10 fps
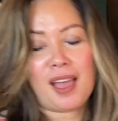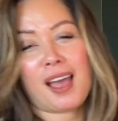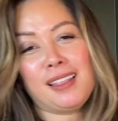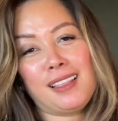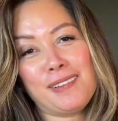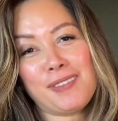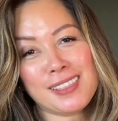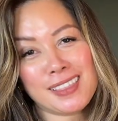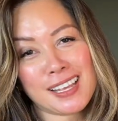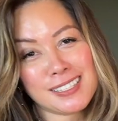I love on
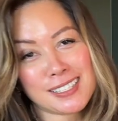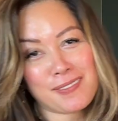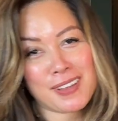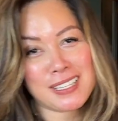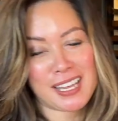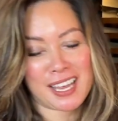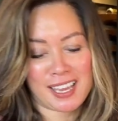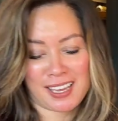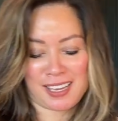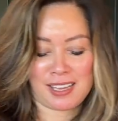Thanksgiving
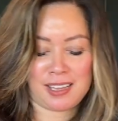Day